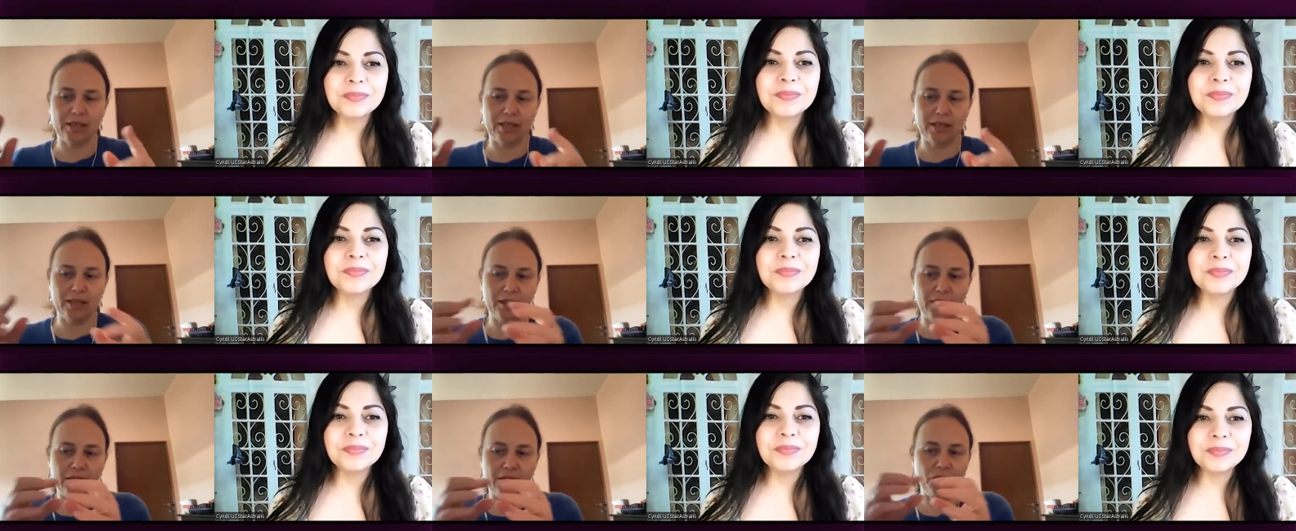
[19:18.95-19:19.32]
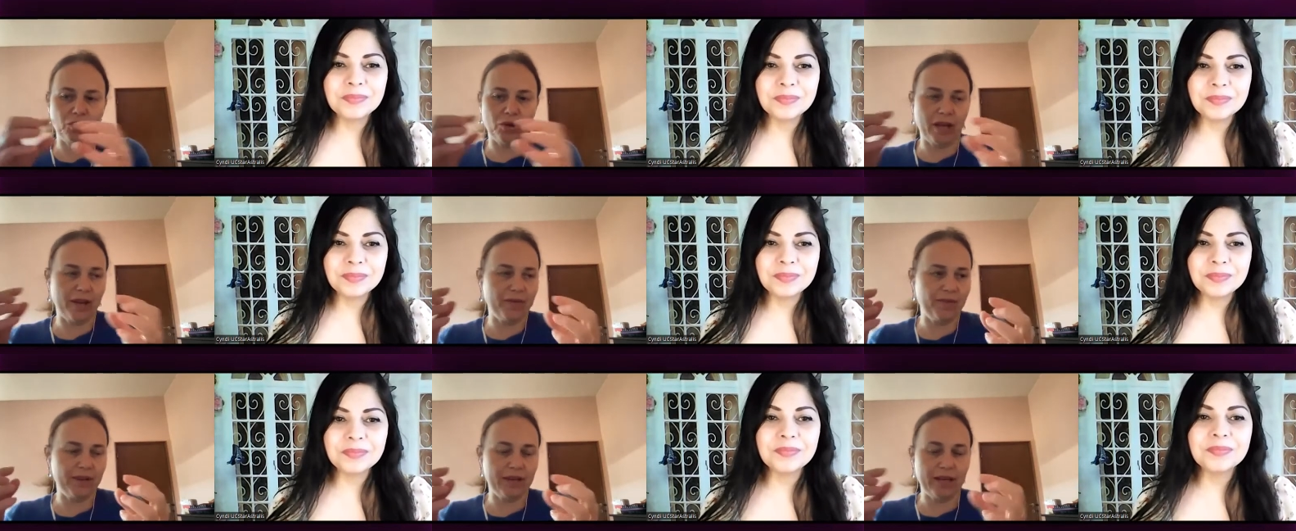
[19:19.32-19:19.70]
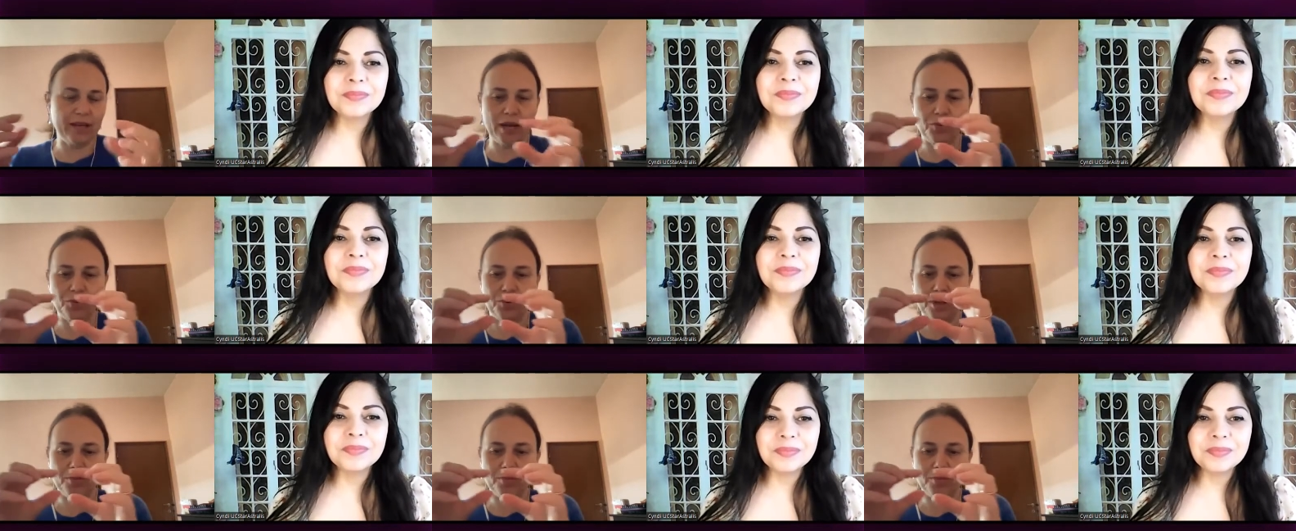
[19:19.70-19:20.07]
Speaker 1: and I don't have it
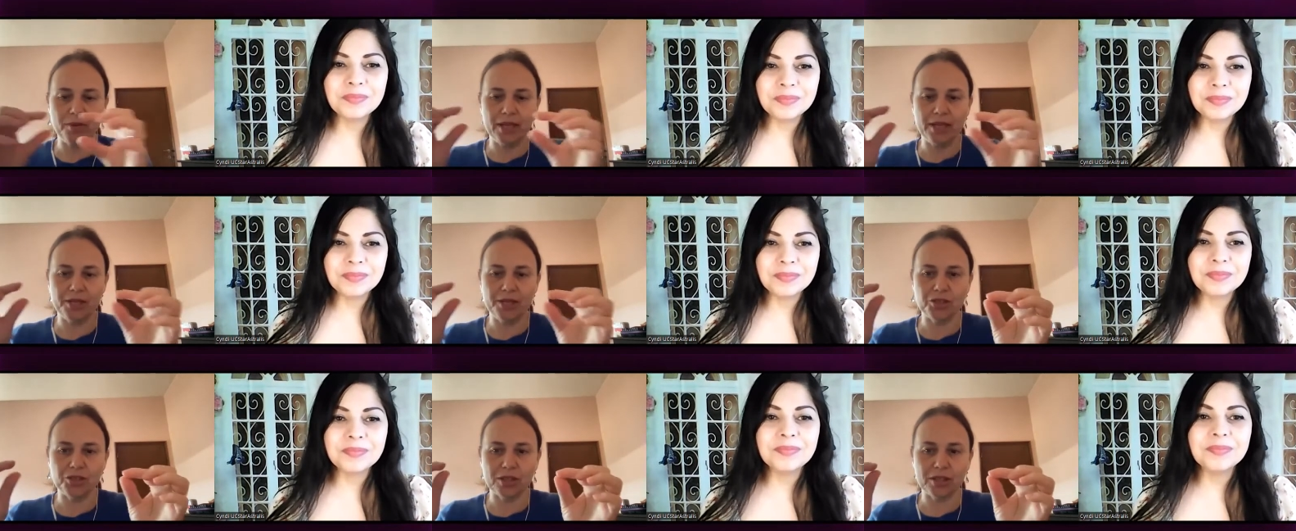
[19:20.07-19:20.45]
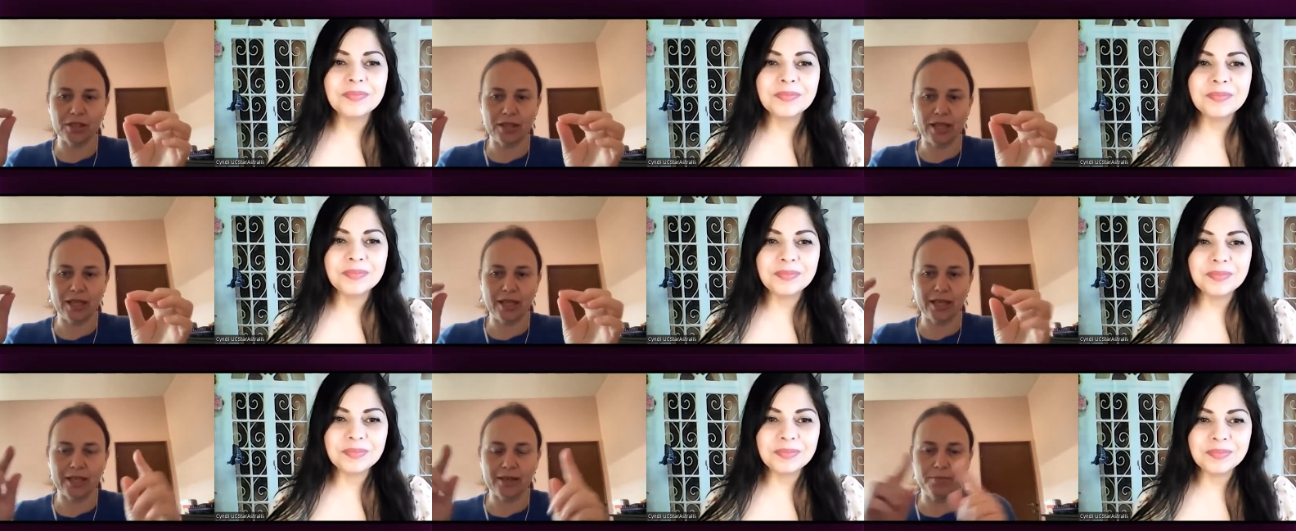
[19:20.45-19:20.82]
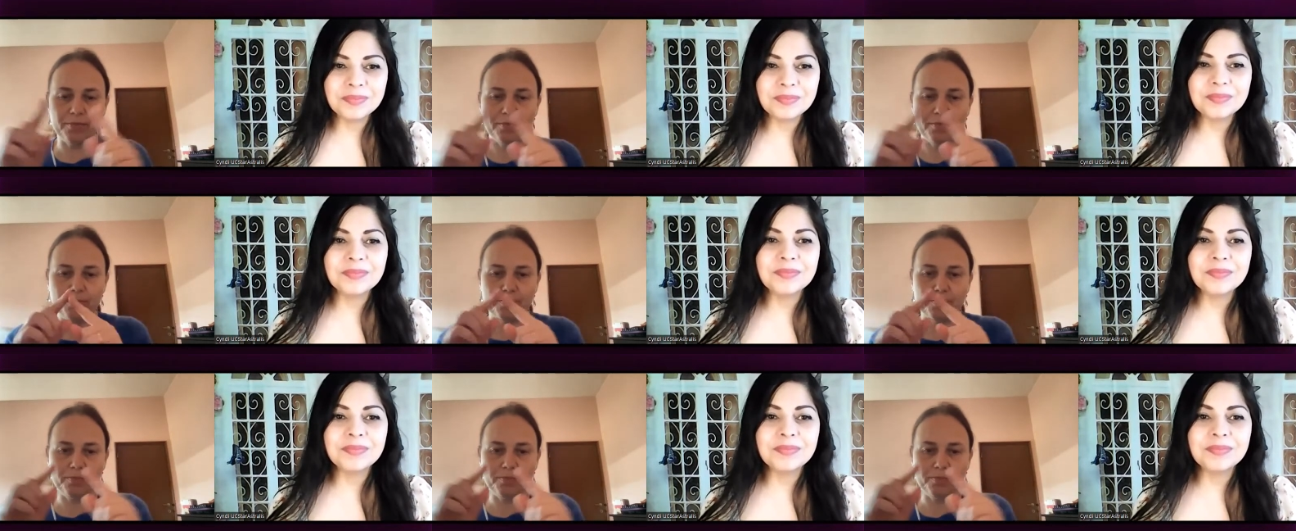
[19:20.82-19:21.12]
now with me, just like a